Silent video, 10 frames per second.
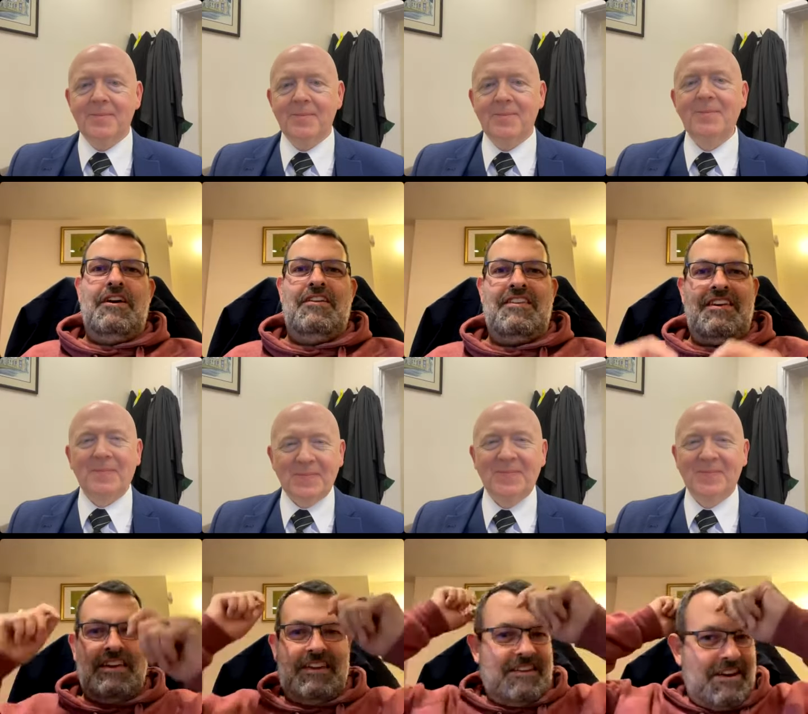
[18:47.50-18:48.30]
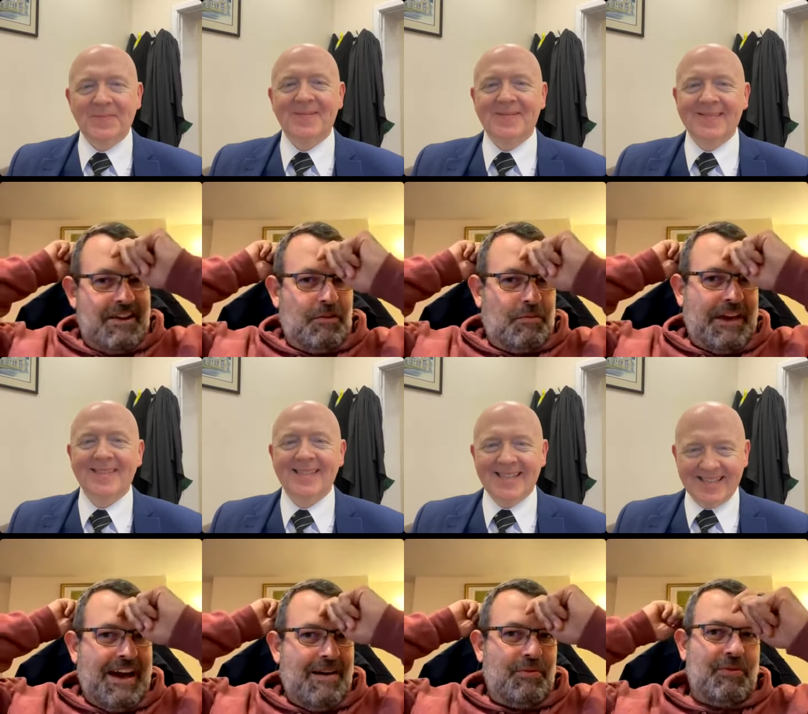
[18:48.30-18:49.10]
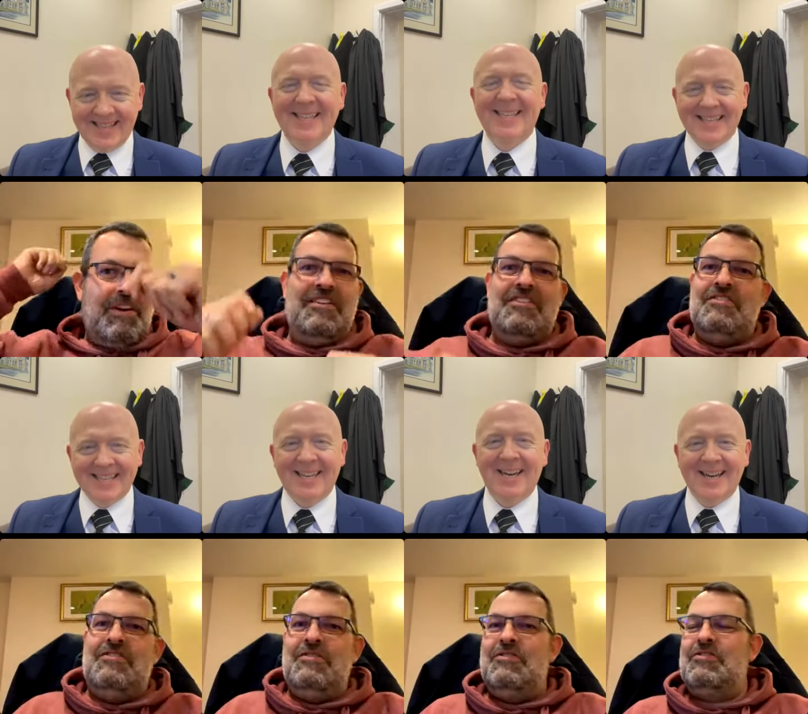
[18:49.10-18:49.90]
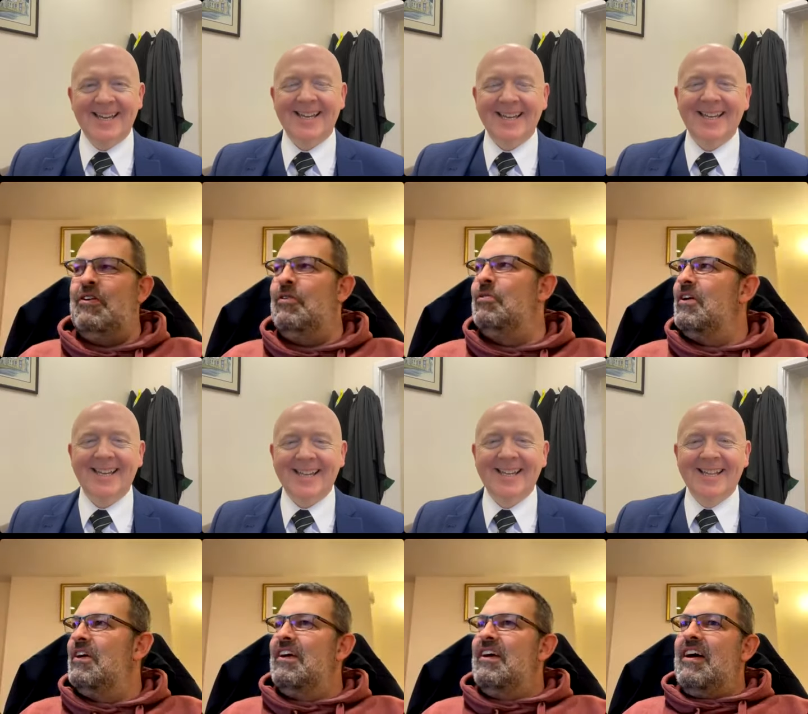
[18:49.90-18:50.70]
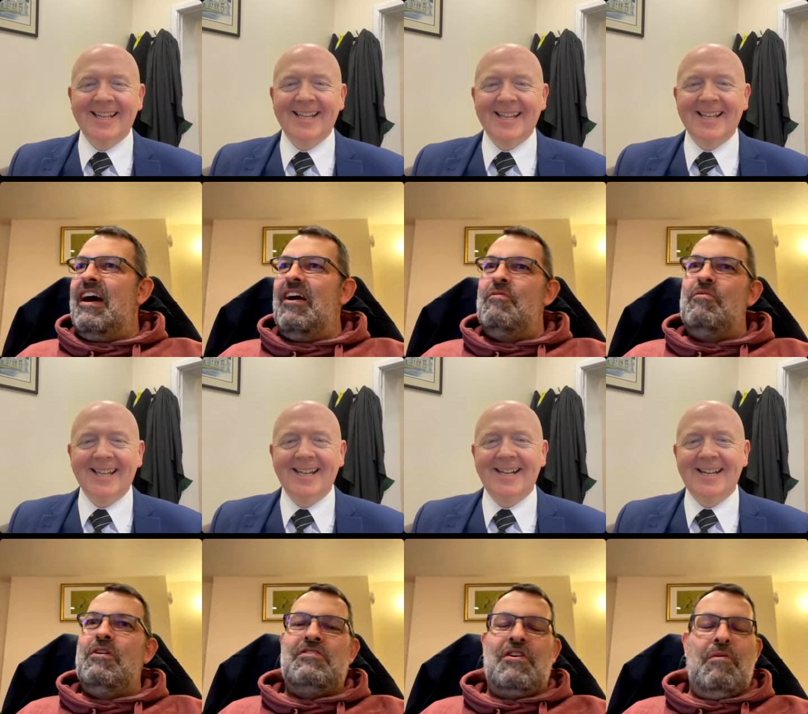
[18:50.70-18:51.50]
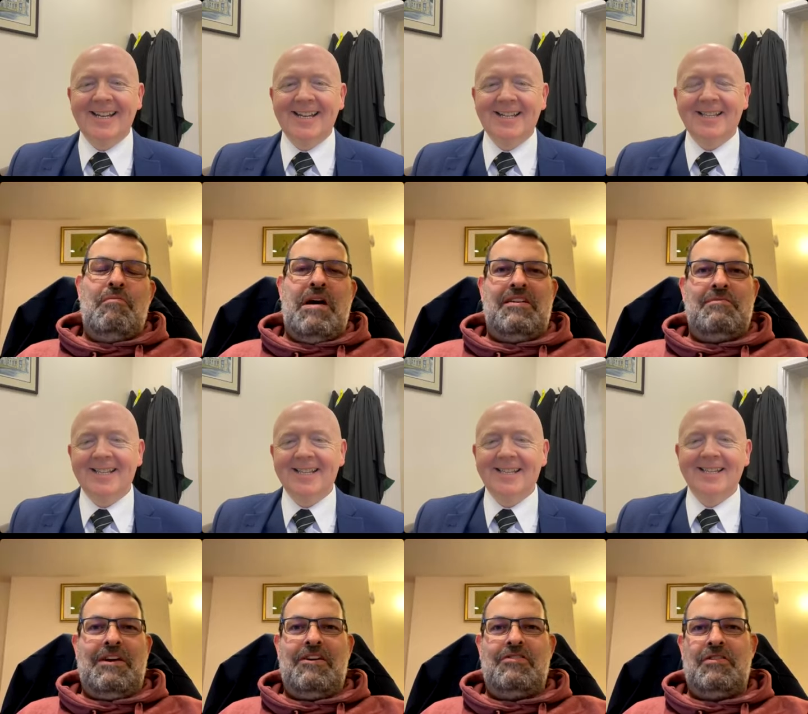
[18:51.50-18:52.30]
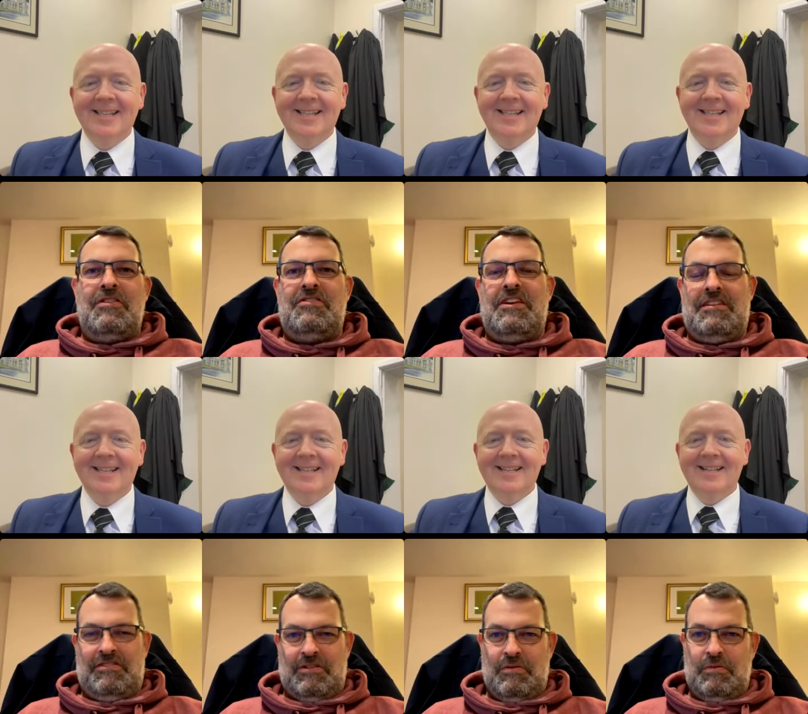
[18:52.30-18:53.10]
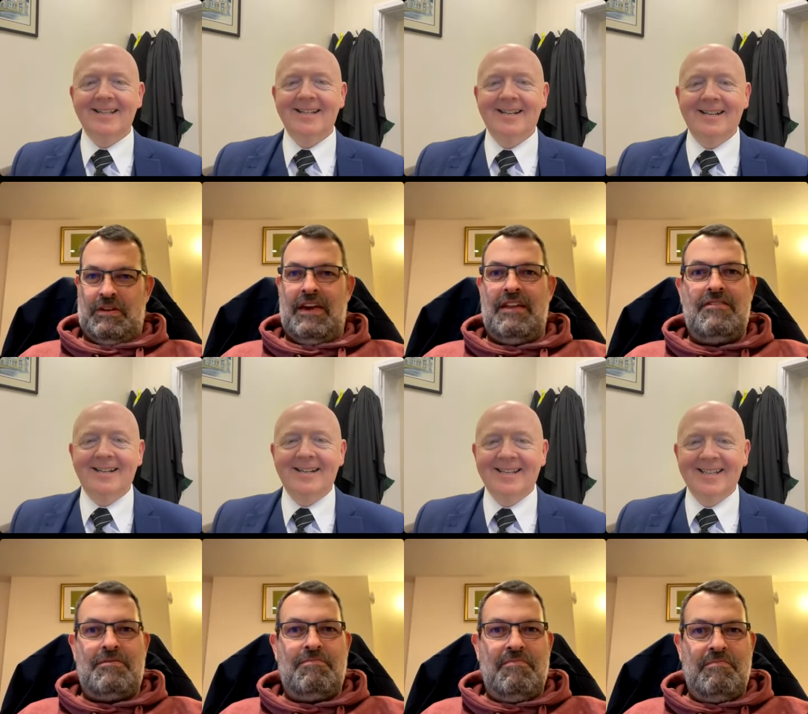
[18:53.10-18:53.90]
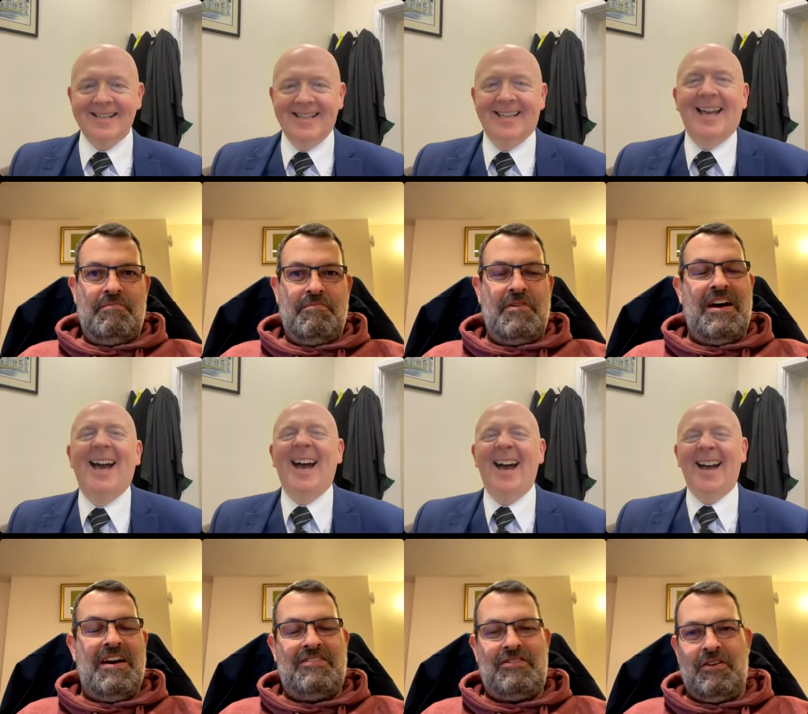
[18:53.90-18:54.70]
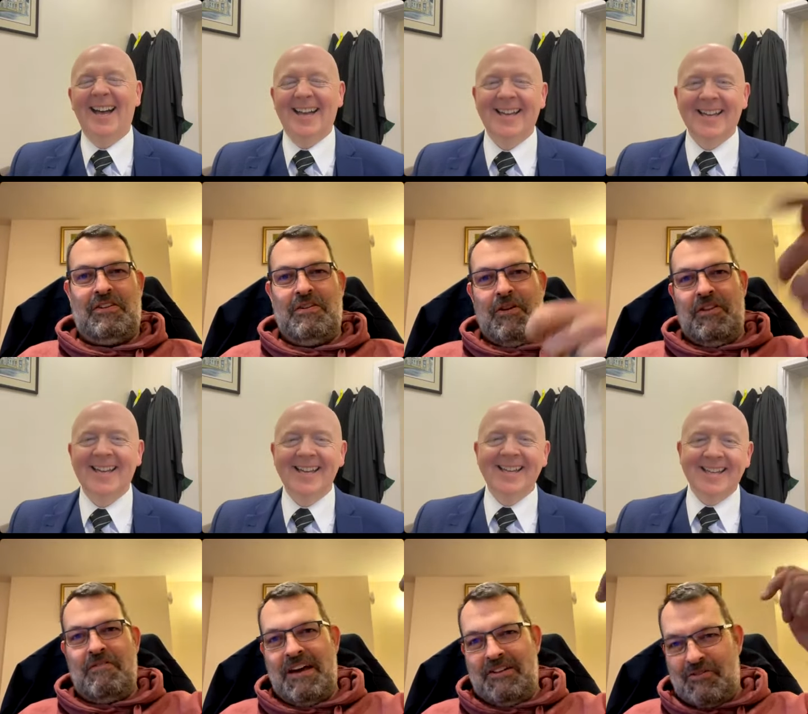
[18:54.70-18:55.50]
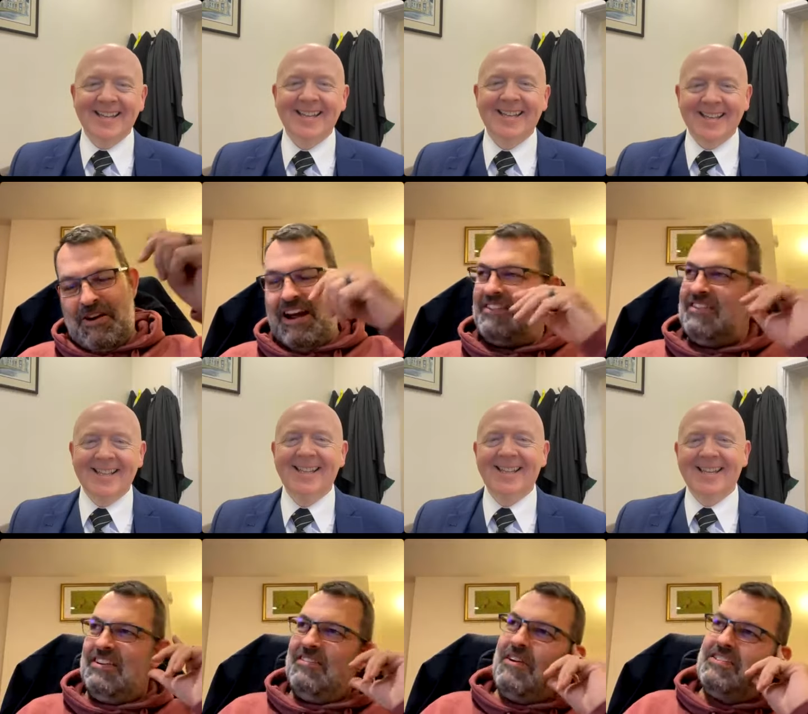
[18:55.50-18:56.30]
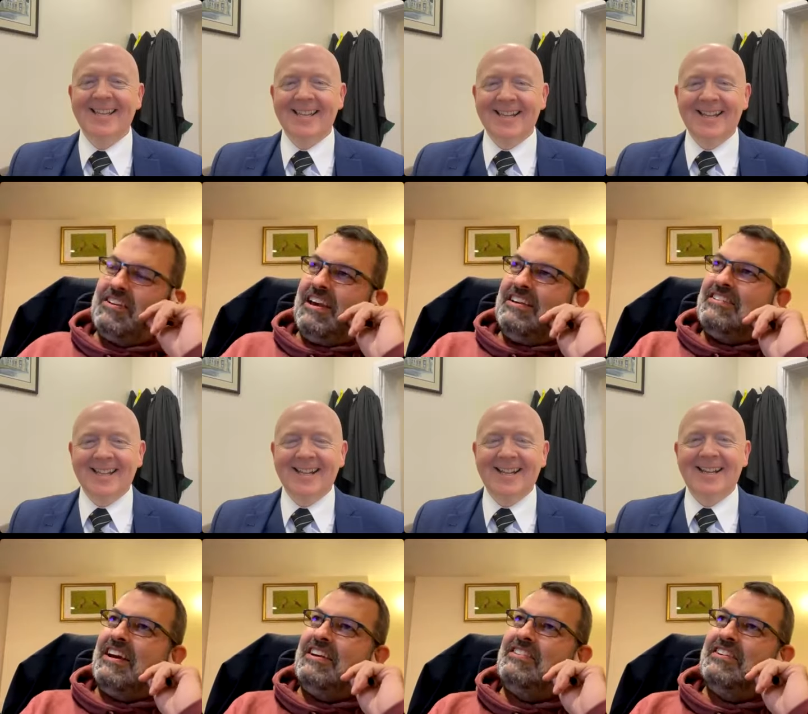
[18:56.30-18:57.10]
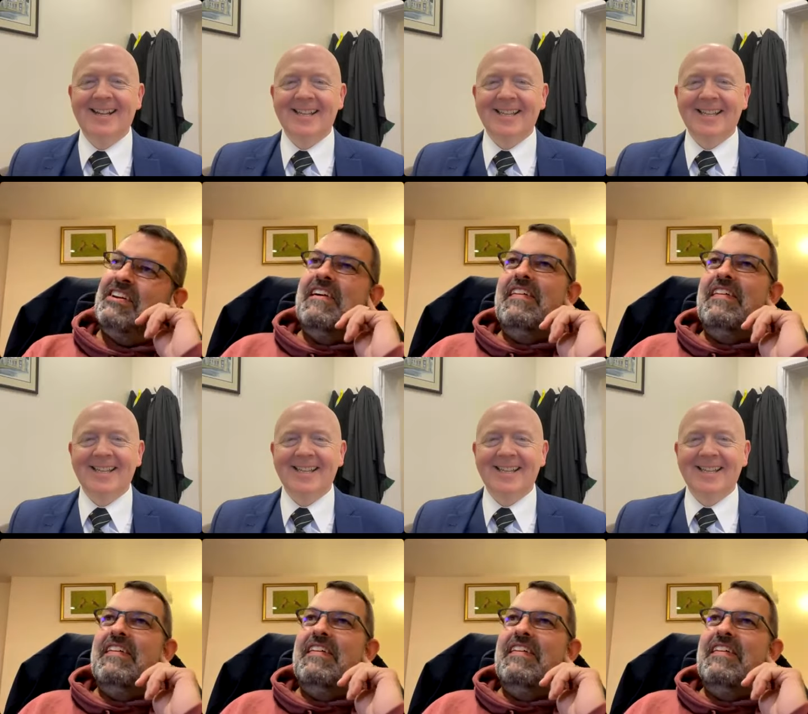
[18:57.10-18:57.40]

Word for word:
Speaker 1: and the the little cap at the juniors. Yeah um, which got banned because all the senior school kids uh, them on the rail tracks at Westgate Station.